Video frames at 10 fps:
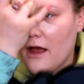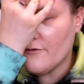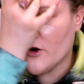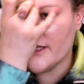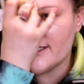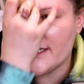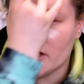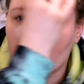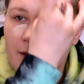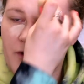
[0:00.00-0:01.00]
now for
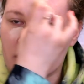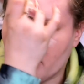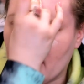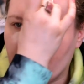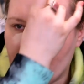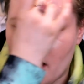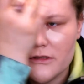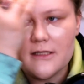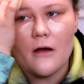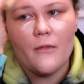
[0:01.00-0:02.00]
concealer, I'm just blending out
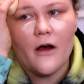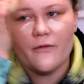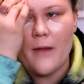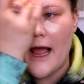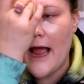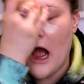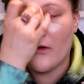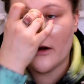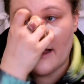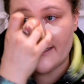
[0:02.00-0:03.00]
some of my
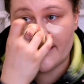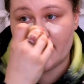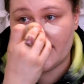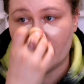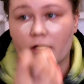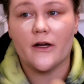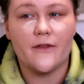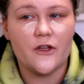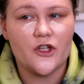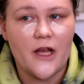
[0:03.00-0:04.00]
Hourglass concealer
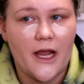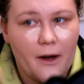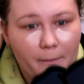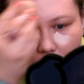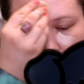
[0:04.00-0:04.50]
in the shade